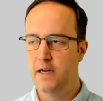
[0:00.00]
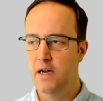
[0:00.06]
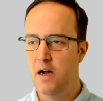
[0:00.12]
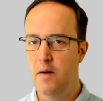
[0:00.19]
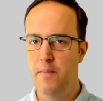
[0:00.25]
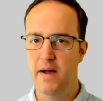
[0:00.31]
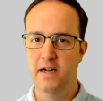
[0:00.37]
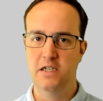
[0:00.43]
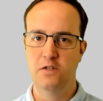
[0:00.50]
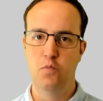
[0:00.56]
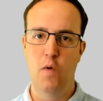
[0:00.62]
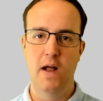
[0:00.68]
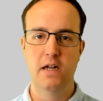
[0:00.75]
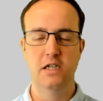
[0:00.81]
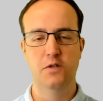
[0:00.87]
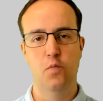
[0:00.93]
As
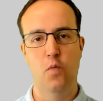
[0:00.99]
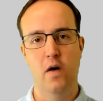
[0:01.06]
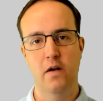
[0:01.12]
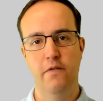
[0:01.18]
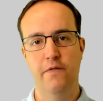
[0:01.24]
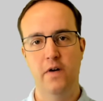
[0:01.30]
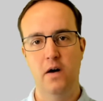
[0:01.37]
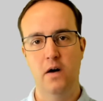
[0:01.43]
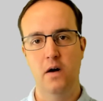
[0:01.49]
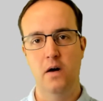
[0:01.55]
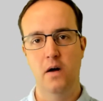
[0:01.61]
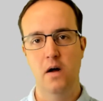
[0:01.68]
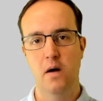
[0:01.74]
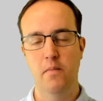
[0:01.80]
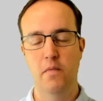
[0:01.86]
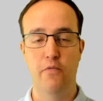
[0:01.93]
well as one of
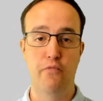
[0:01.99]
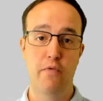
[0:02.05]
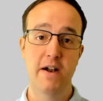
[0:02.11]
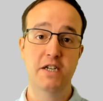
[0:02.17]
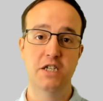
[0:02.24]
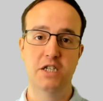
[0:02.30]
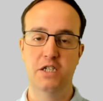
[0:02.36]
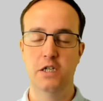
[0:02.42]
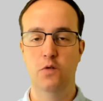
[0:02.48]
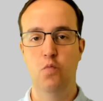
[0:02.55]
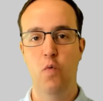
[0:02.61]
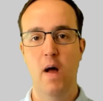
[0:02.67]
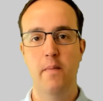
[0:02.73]
our registered